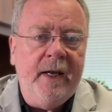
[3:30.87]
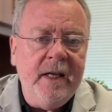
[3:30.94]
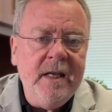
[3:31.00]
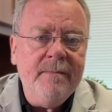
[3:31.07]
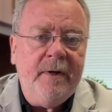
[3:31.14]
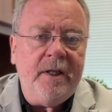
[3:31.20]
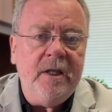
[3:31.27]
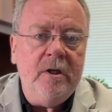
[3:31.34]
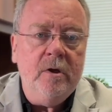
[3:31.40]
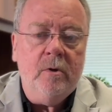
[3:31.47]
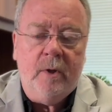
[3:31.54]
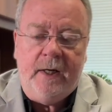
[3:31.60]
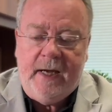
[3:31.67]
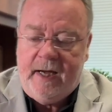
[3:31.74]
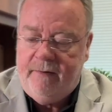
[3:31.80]
anybody who
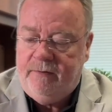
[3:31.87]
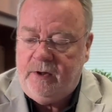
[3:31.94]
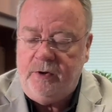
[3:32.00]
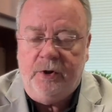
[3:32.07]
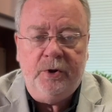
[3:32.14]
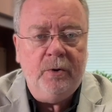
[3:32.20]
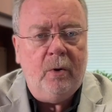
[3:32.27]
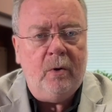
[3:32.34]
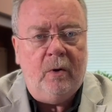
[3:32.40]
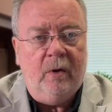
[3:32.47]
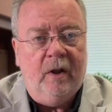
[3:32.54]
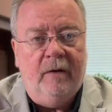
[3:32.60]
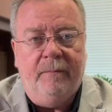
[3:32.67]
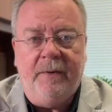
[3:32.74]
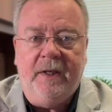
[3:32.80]
would have
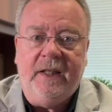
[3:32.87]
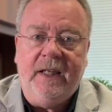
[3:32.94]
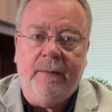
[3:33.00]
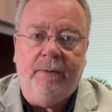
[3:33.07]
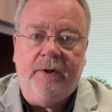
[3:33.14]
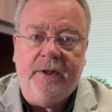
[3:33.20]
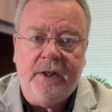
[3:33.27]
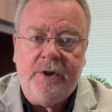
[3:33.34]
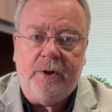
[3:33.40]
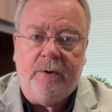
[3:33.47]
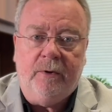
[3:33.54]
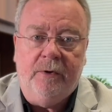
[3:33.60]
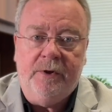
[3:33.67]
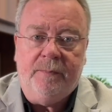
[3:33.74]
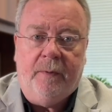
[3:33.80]
control of being able to issue
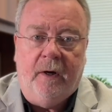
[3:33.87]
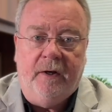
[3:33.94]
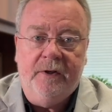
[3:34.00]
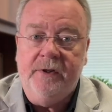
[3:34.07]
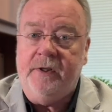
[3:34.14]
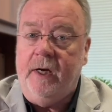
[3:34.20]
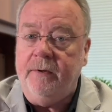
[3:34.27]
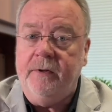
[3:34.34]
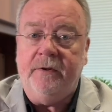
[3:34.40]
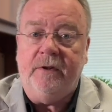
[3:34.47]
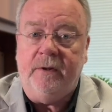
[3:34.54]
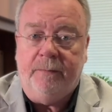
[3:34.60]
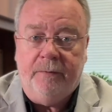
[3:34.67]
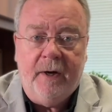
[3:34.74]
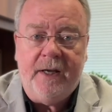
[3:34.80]
those pardons other
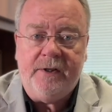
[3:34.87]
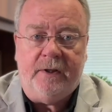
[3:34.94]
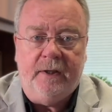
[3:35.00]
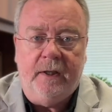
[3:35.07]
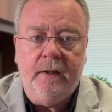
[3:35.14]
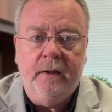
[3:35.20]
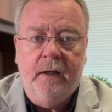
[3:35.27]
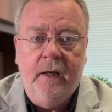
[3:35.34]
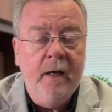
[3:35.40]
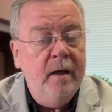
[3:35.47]
than the president,